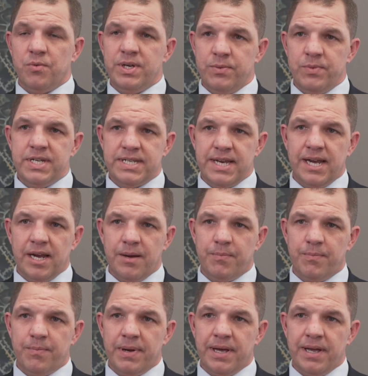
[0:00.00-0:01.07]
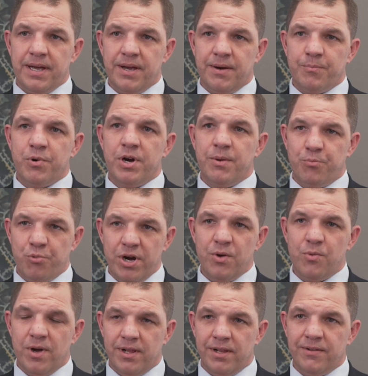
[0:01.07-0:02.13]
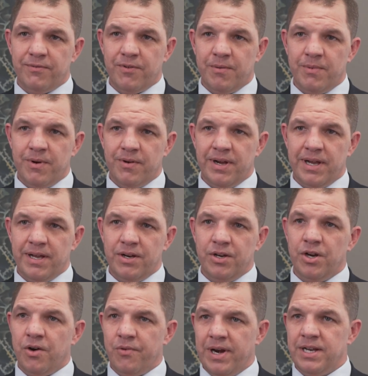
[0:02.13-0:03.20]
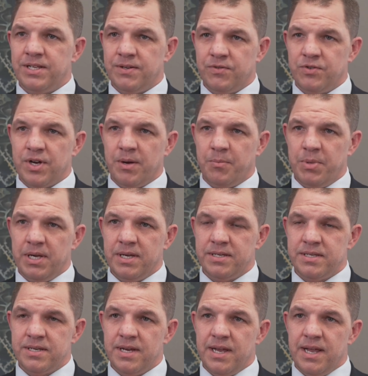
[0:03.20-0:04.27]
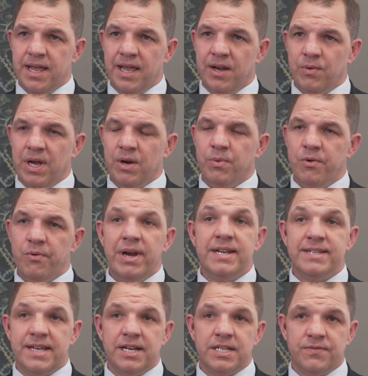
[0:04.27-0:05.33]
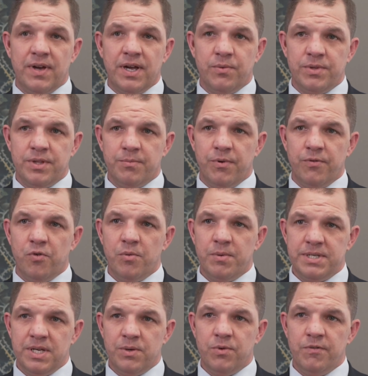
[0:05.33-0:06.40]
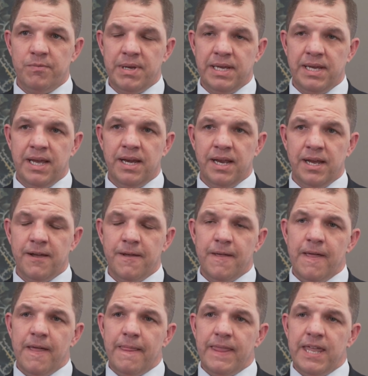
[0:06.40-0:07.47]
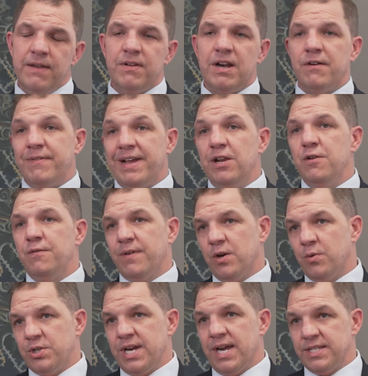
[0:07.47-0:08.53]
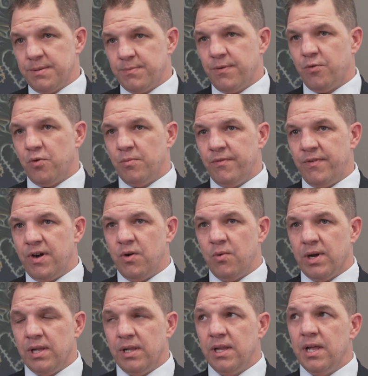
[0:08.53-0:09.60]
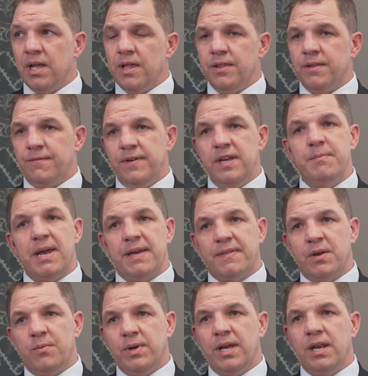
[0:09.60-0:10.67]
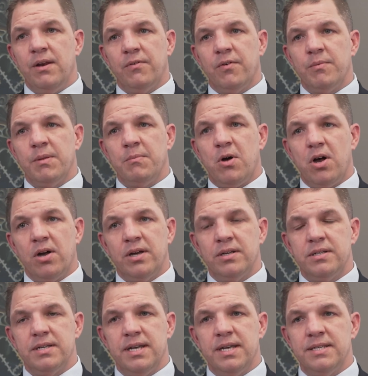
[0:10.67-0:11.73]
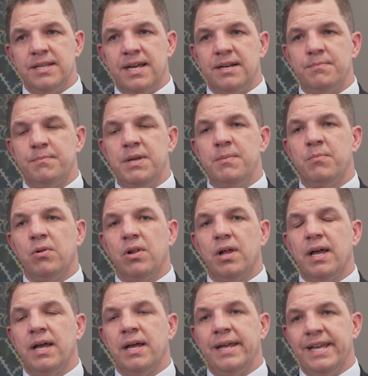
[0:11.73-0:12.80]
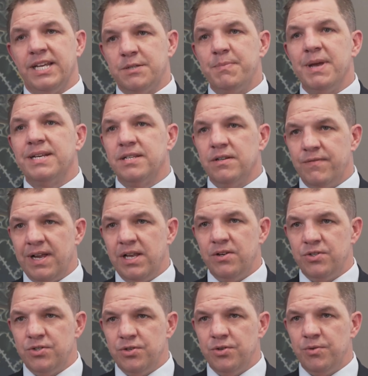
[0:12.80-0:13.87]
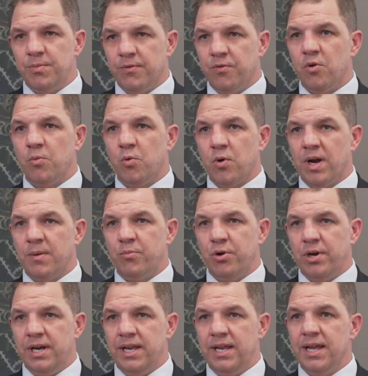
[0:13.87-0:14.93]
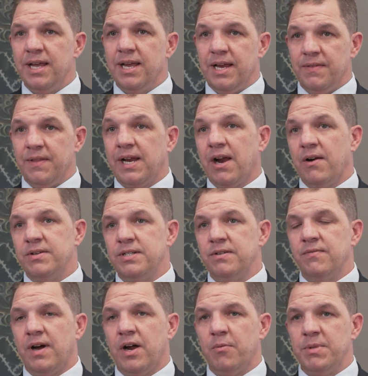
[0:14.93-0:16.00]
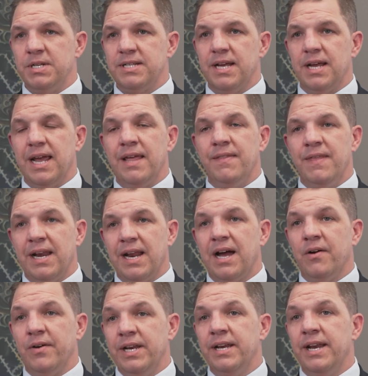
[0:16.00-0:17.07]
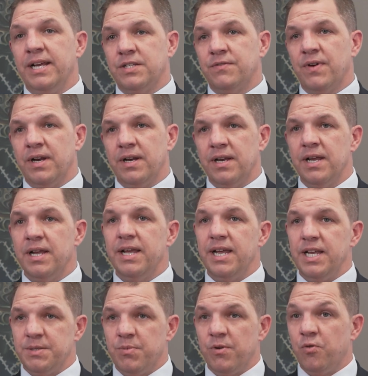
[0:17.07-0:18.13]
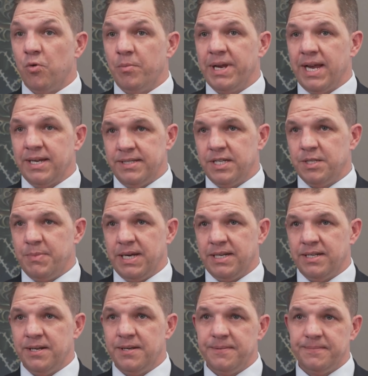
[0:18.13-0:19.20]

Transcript: we stack up pretty well from relative to our peers. And we're really satisfied with the performance that we've been getting. Even our value fund, which hasn't performed very well, the feedback that we're getting from the market is that people expected value to perform quite poorly in the current environment, and that our index fund is performing as expected.